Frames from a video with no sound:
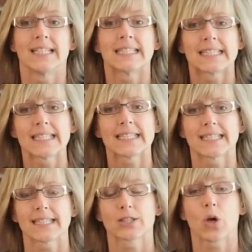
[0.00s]

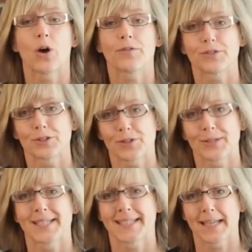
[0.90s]
CS6 offers
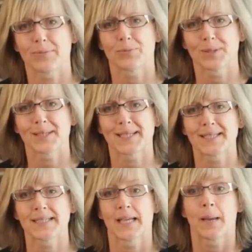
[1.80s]
3D capabilities,